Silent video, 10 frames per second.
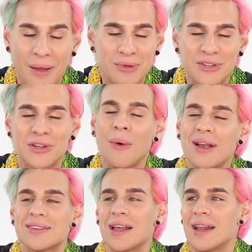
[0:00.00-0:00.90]
I'm so
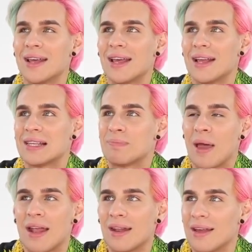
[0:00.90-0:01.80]
excited. It's
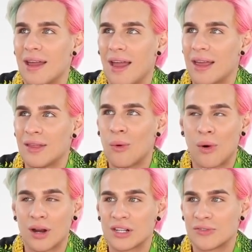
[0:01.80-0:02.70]
been in the
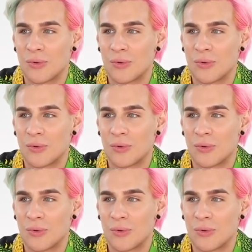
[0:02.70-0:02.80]
works